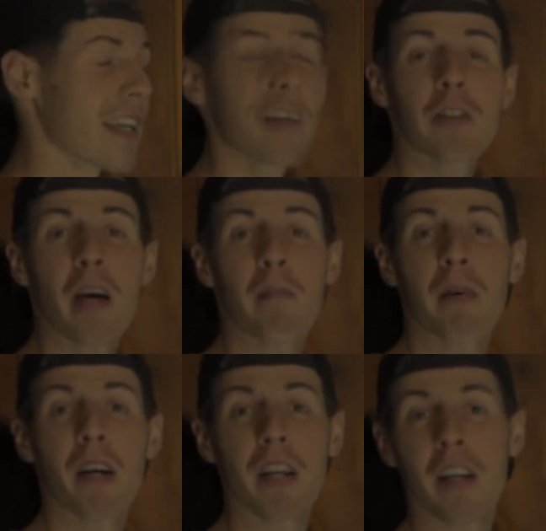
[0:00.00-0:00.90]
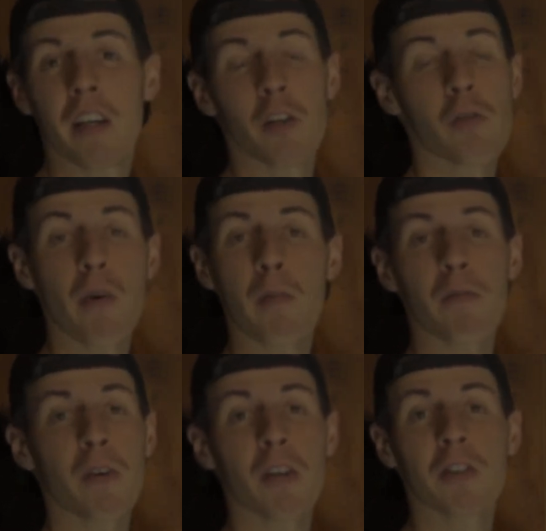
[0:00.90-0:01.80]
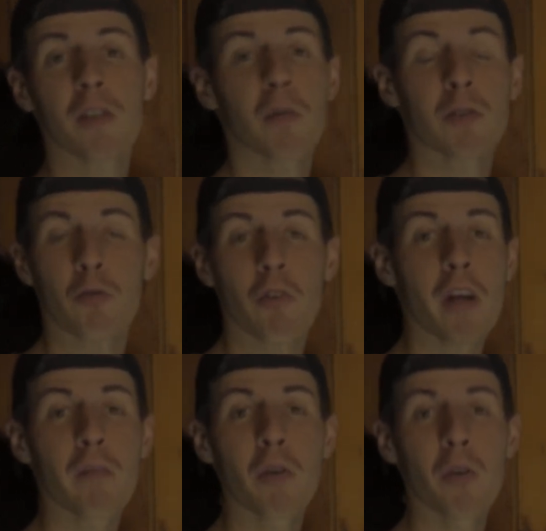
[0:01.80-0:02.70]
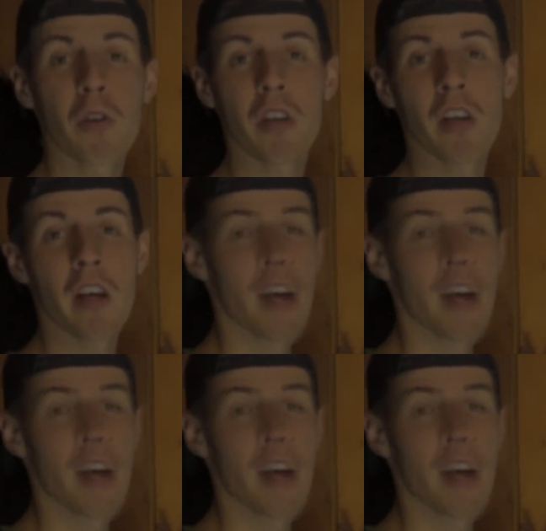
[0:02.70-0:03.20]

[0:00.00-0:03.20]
killed that buck November 1st. It was the red moon,